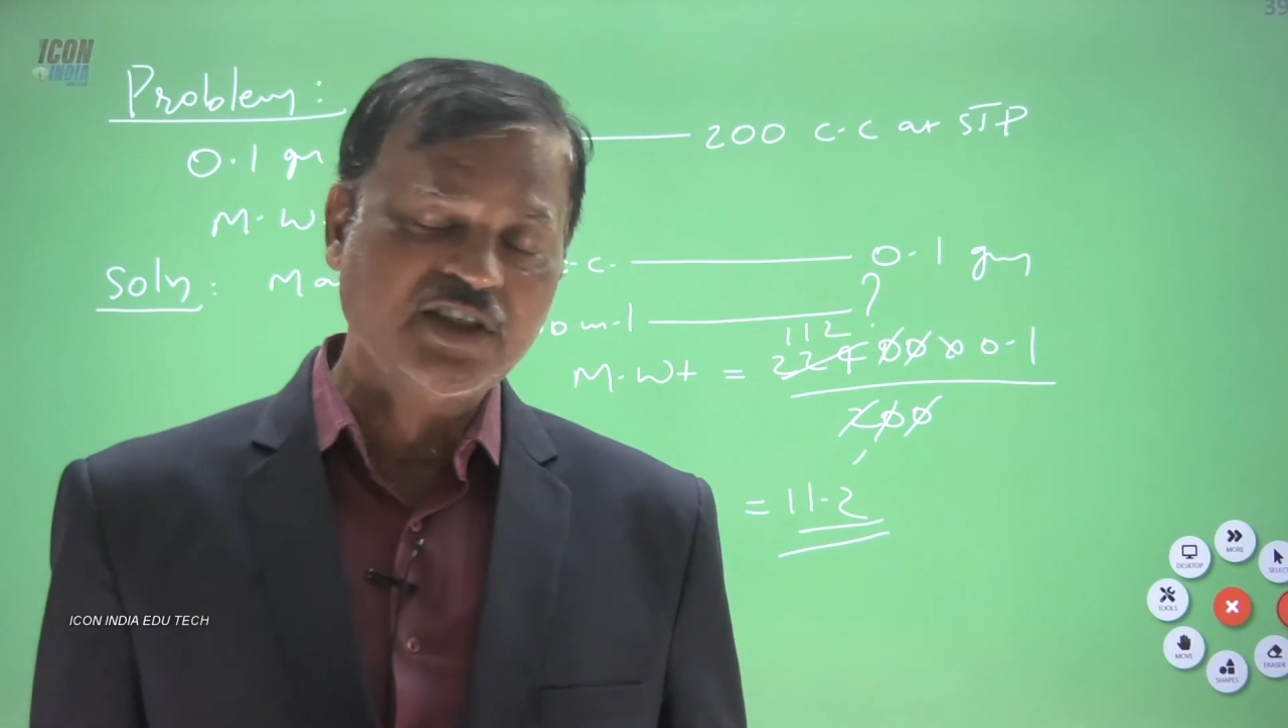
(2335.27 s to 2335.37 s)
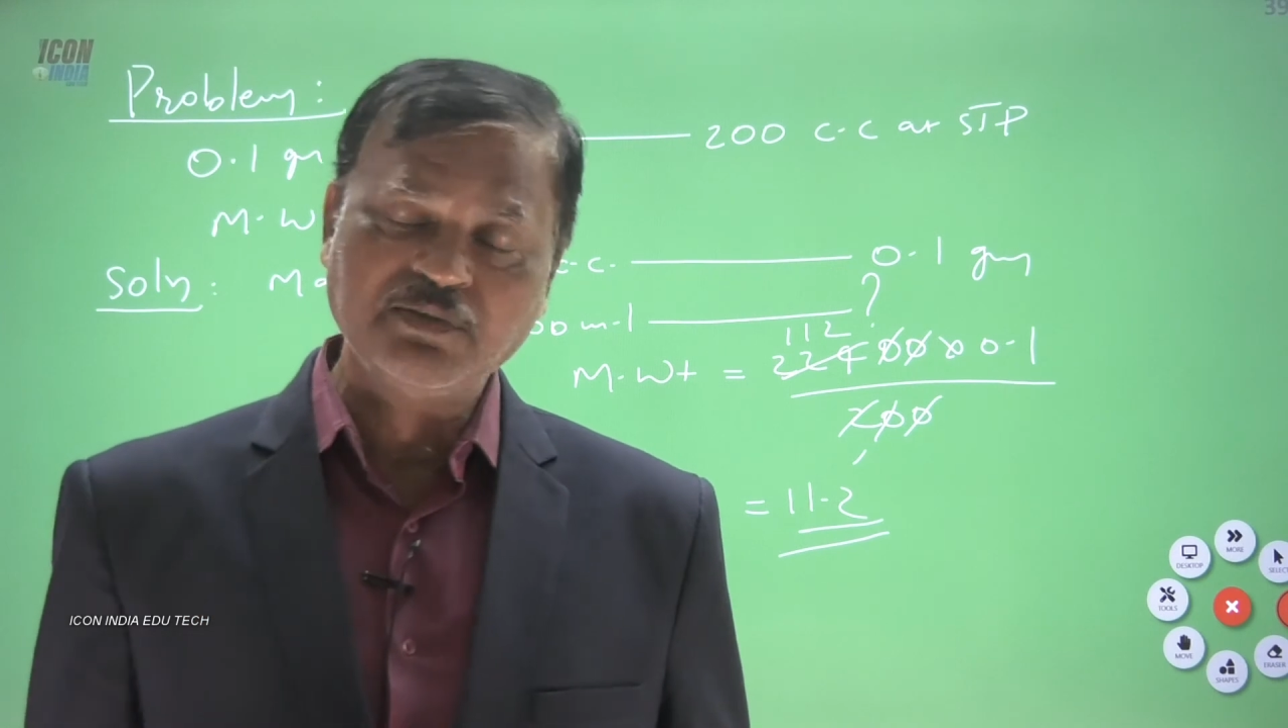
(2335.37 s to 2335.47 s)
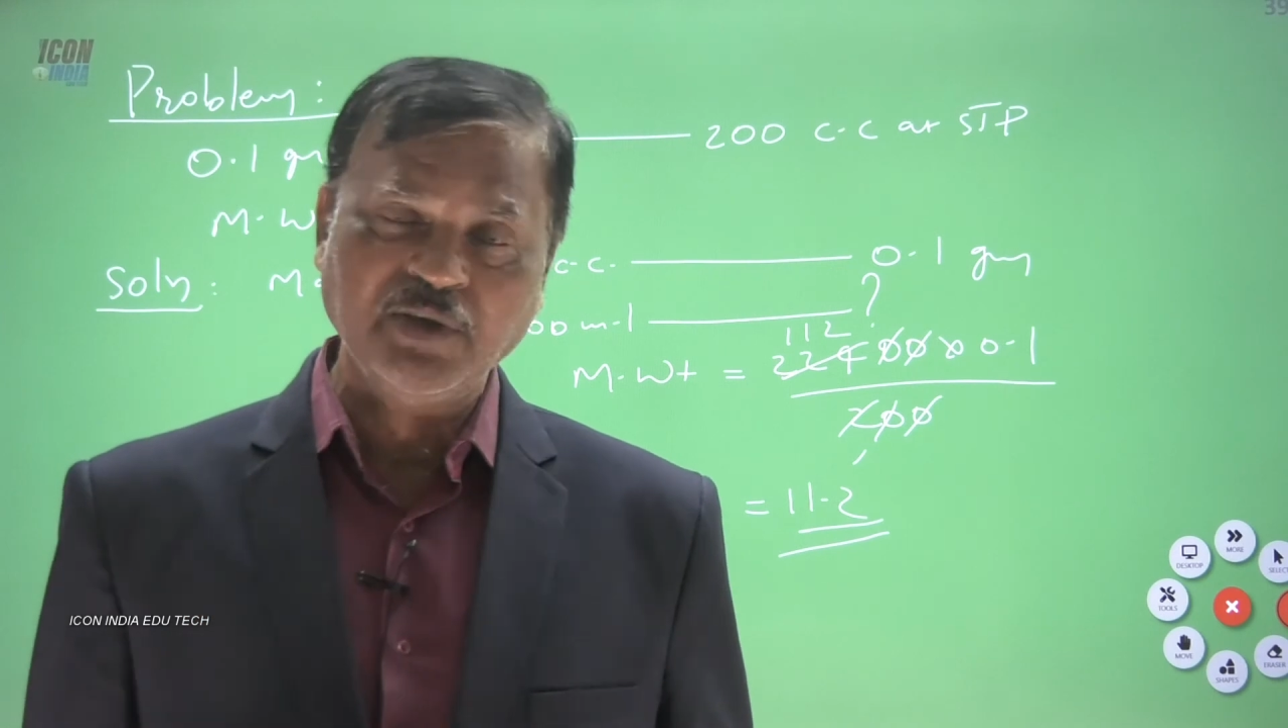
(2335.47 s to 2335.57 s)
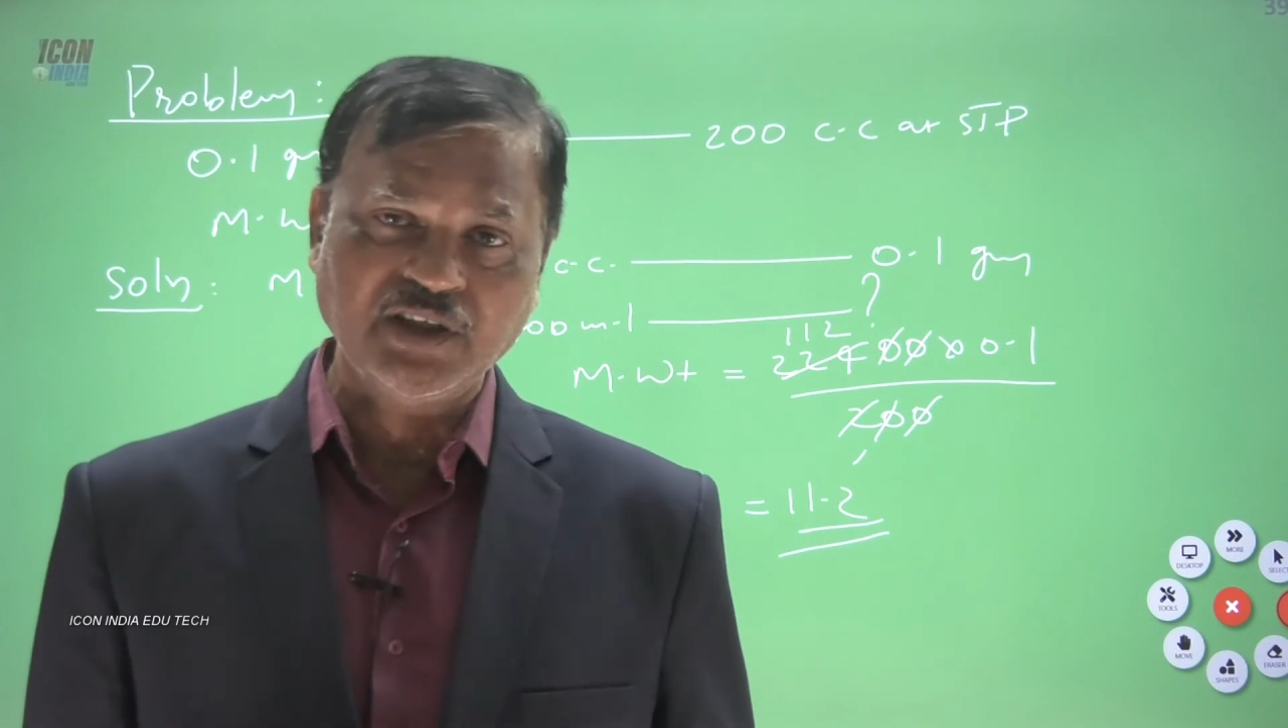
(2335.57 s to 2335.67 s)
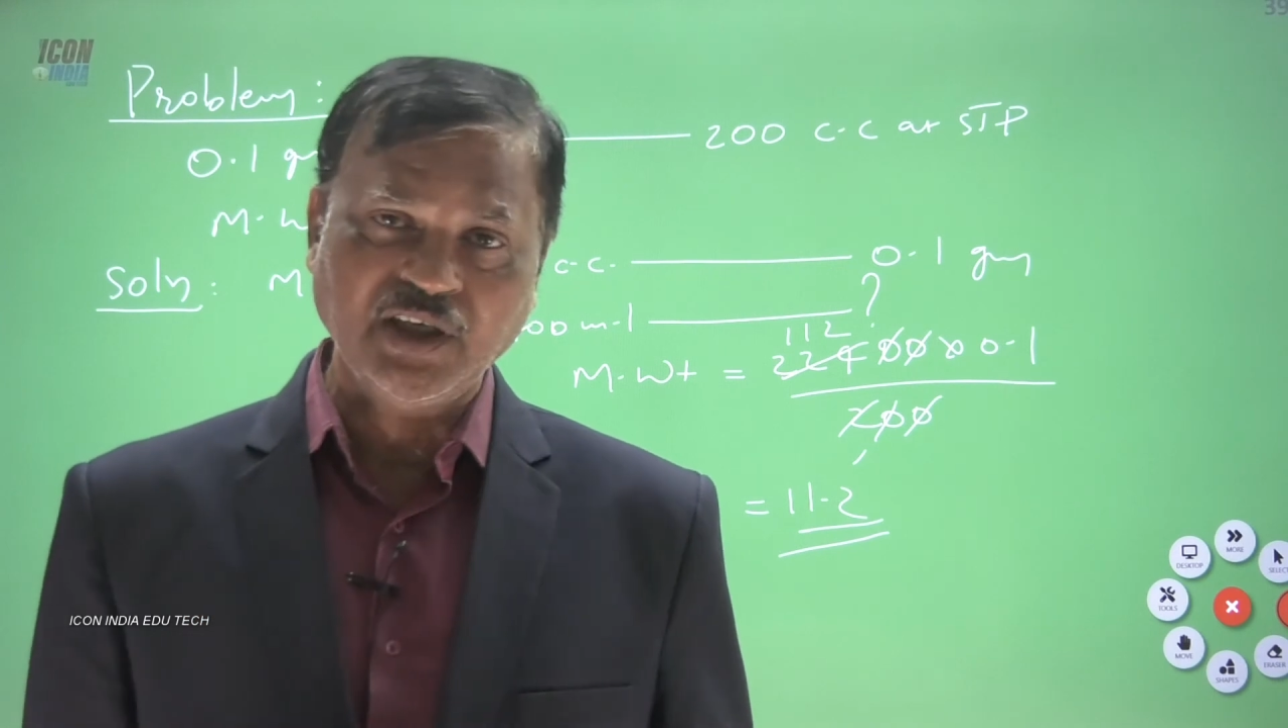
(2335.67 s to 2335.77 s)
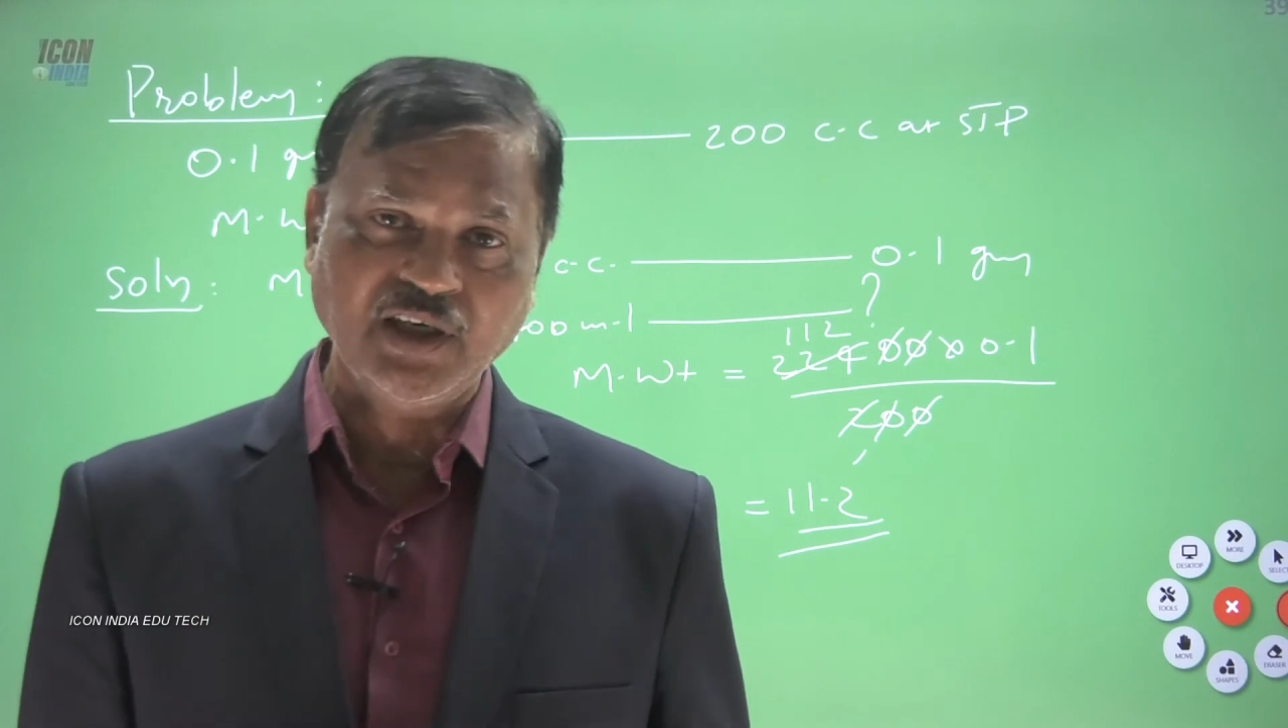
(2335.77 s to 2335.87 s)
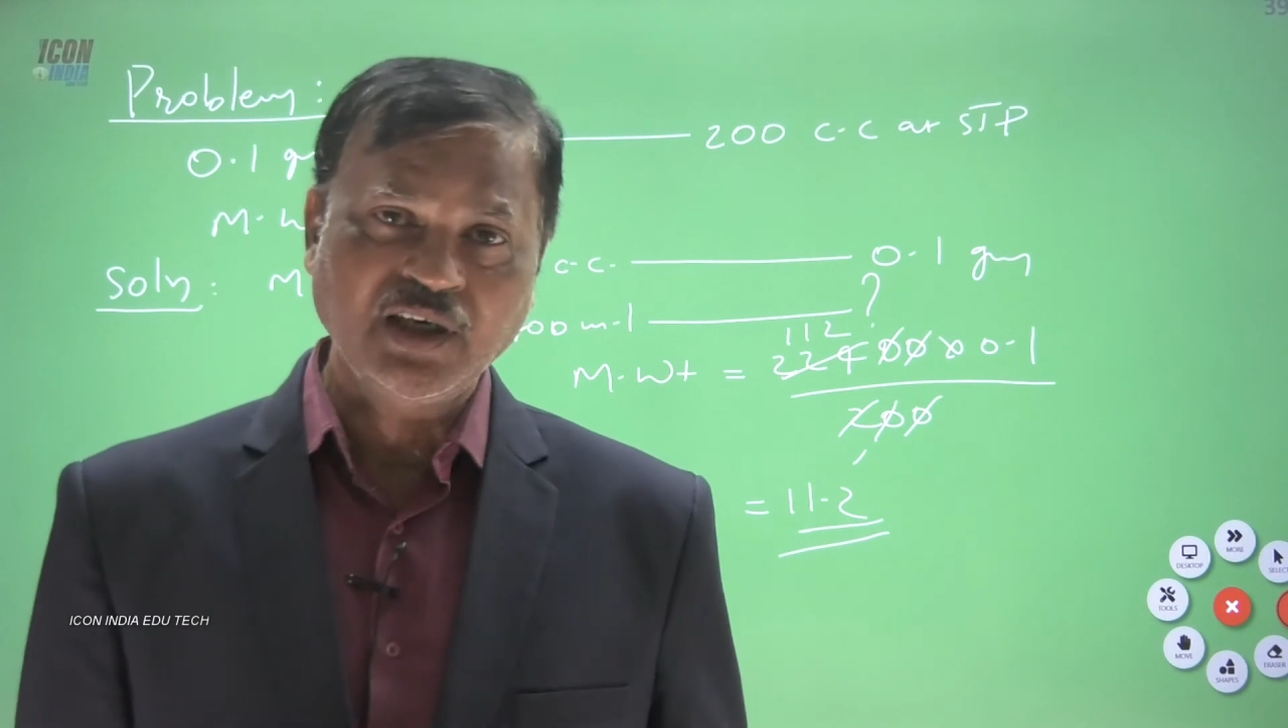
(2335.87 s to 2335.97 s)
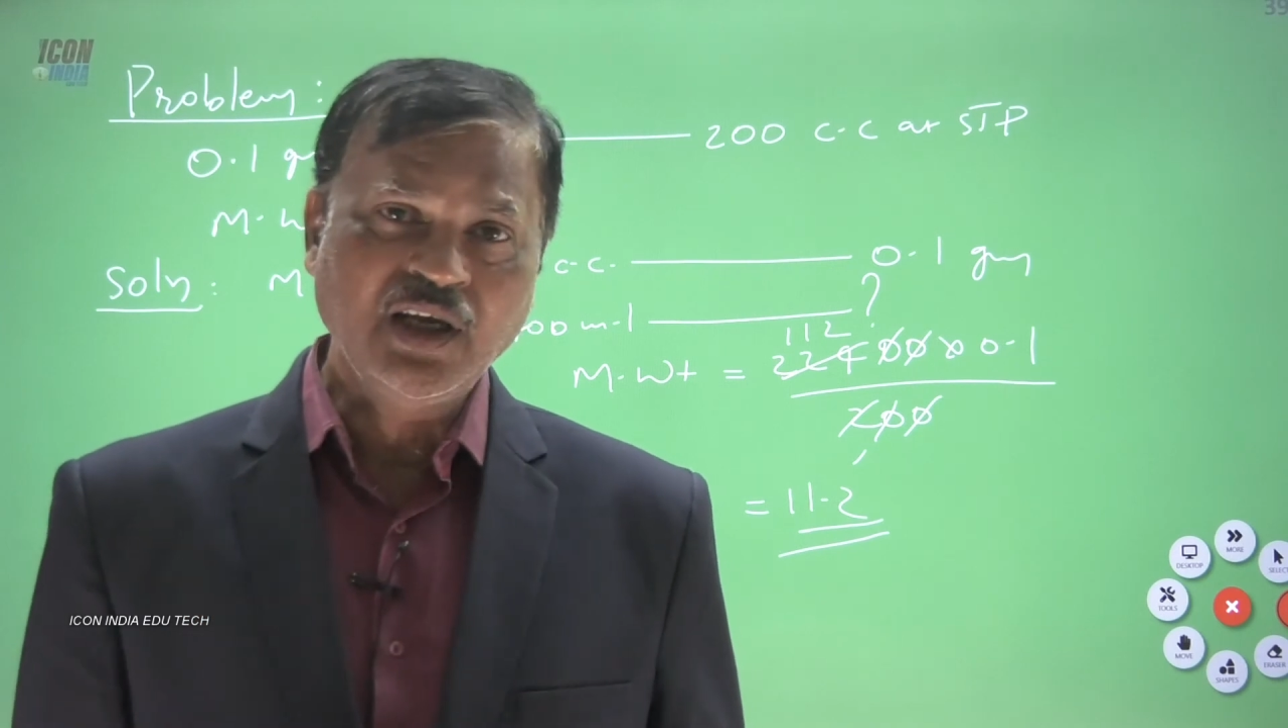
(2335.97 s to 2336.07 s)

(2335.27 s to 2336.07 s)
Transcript: Victor-Meyer's